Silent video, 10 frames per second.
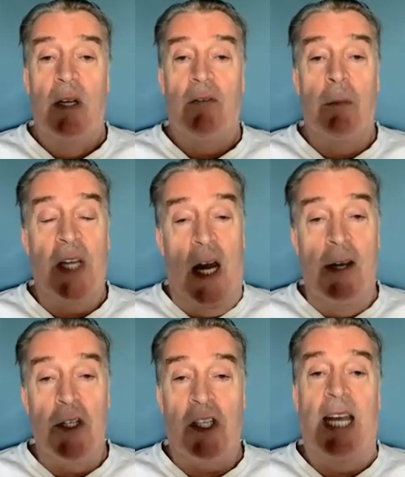from the
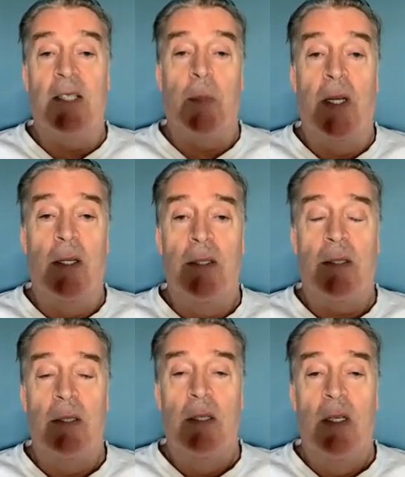Irish
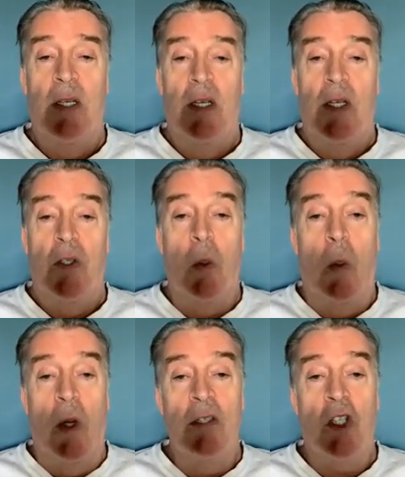taxpayers to a
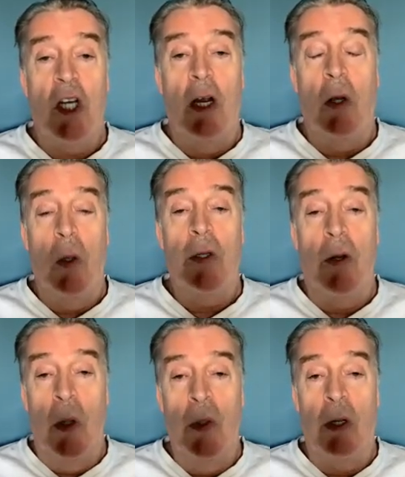one shareholder
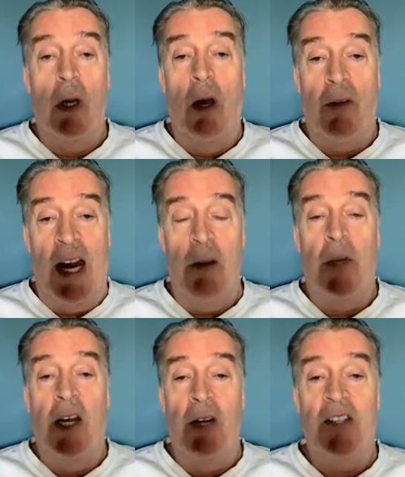owner of
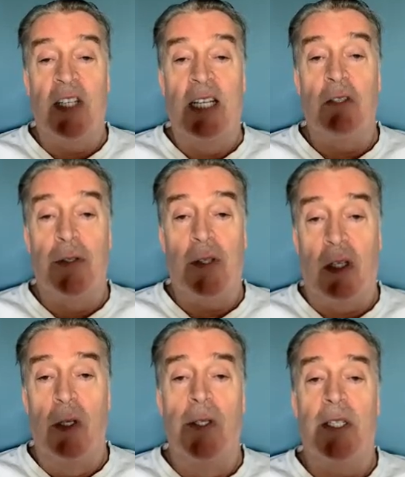Aramine Residential
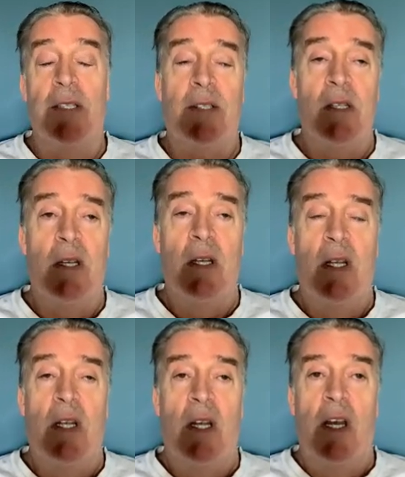Securities
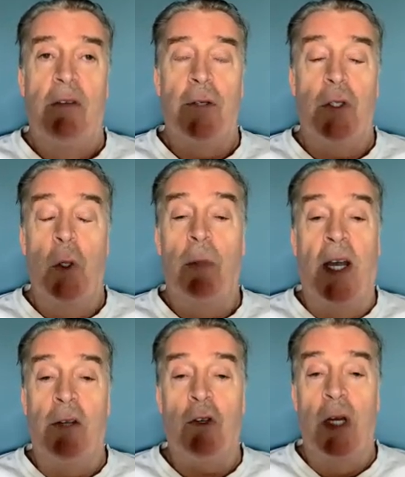for
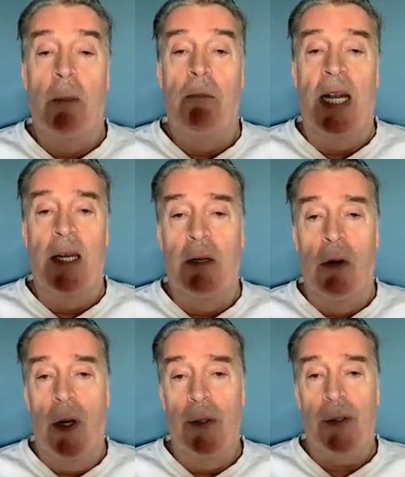2.3 billion
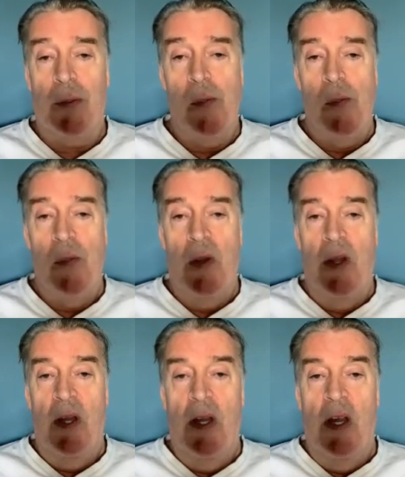euros.
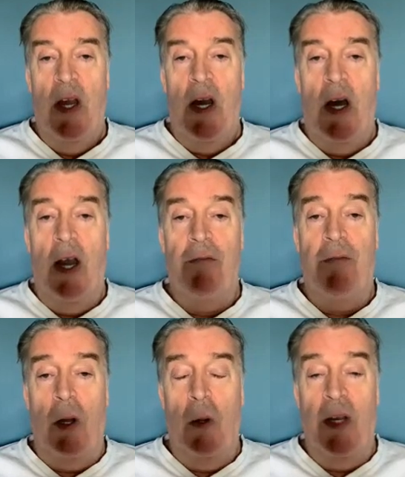I
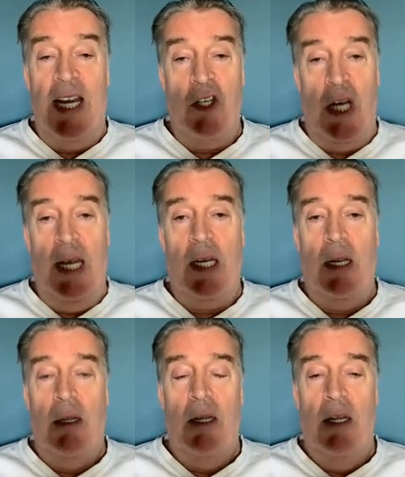followed that check
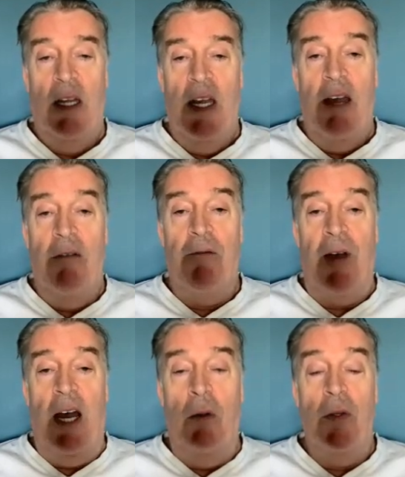and
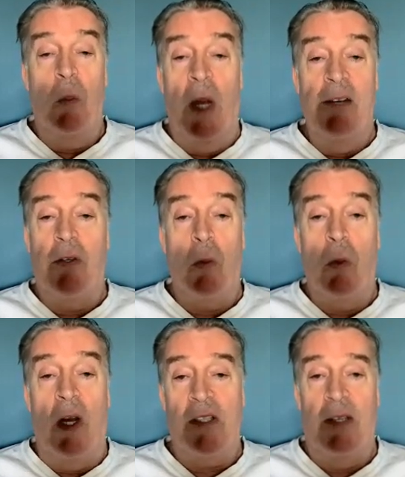found it went to
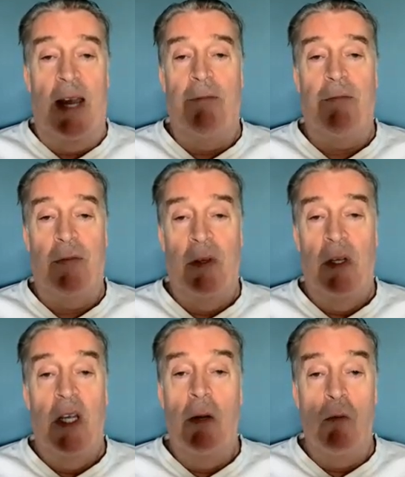Rosneft in